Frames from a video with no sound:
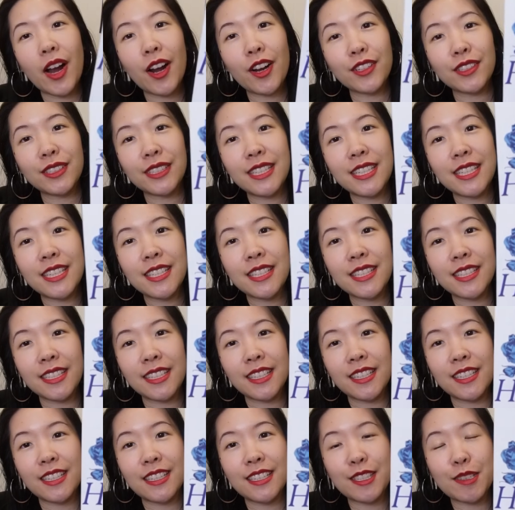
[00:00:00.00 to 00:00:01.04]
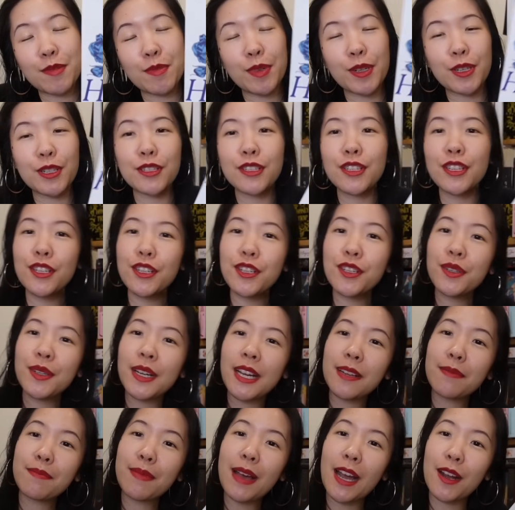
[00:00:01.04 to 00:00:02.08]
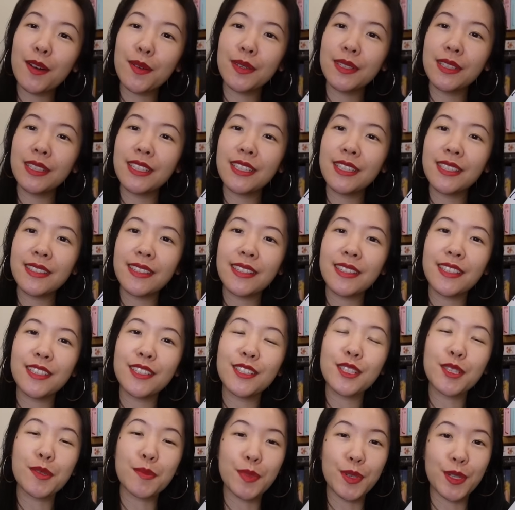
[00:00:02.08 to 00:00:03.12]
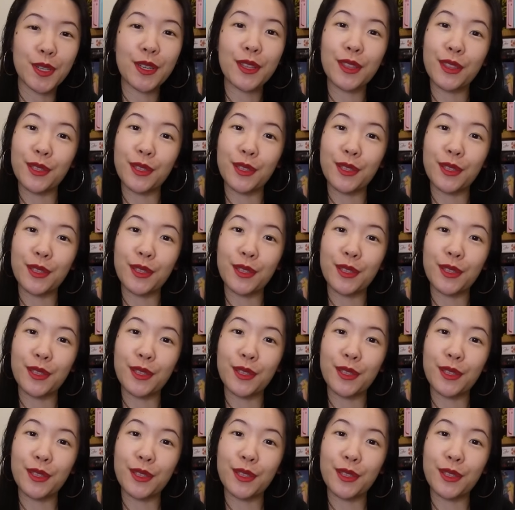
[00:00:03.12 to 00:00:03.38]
Heartless is book two and Powerless is book